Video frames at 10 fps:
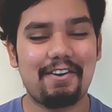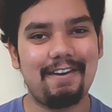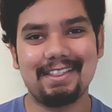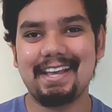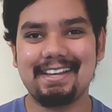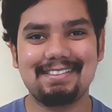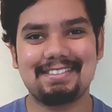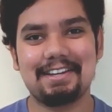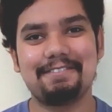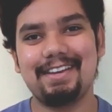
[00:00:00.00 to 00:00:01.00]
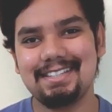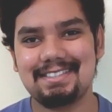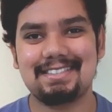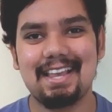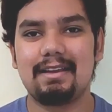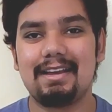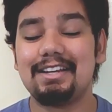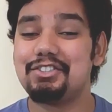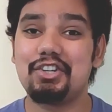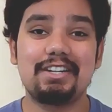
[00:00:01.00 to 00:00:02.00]
online service.
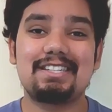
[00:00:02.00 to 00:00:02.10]
Church,